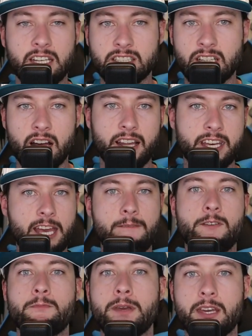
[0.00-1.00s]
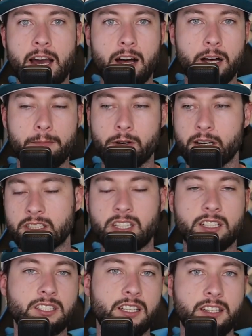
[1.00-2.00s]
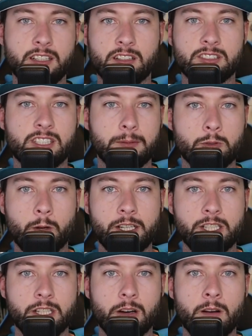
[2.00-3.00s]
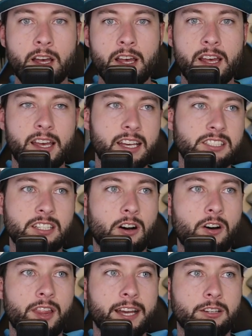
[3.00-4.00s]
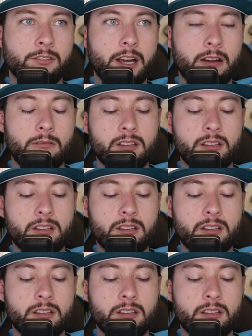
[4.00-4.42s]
He's not like M V P caliber. His touchdown interception ratio isn't all that great.